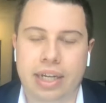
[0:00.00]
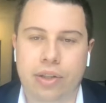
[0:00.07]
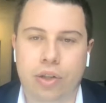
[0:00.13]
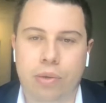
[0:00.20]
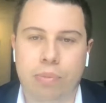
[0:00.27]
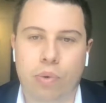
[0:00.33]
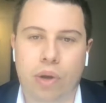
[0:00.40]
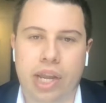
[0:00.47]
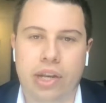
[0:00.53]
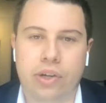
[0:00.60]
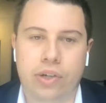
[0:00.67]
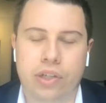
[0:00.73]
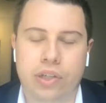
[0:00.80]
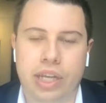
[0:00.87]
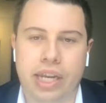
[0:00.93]
a lot more
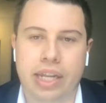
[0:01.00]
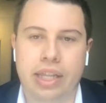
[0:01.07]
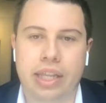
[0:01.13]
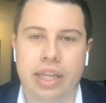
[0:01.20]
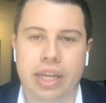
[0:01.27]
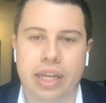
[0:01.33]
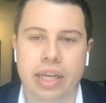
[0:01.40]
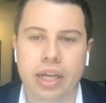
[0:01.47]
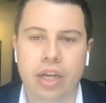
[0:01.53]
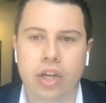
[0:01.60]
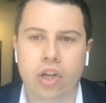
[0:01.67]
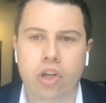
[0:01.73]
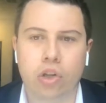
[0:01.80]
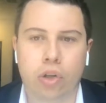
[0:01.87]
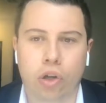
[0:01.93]
interest in the
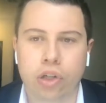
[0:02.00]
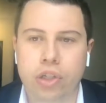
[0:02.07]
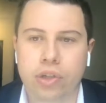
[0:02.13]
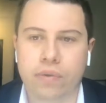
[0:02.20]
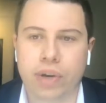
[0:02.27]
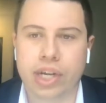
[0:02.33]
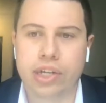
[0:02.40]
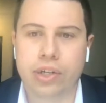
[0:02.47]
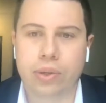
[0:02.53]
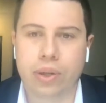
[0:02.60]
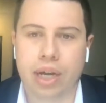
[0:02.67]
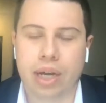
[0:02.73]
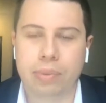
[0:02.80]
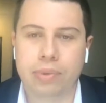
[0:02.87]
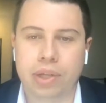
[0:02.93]
closer regional hubs.